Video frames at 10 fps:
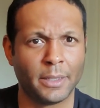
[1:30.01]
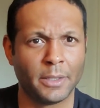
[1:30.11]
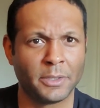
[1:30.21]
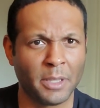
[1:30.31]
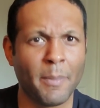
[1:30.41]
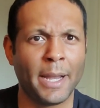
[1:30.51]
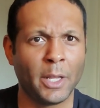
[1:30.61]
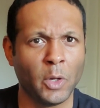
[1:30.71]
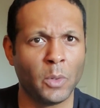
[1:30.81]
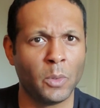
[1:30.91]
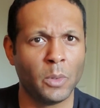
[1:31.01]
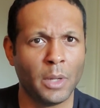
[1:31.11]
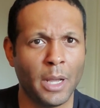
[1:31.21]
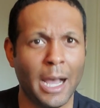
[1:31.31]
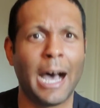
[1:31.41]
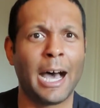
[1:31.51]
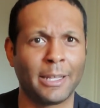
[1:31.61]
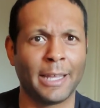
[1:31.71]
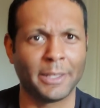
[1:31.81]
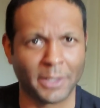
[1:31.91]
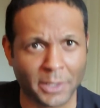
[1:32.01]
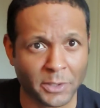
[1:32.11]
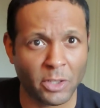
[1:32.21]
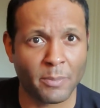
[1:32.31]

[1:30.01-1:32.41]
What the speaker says: somebody who I like to consider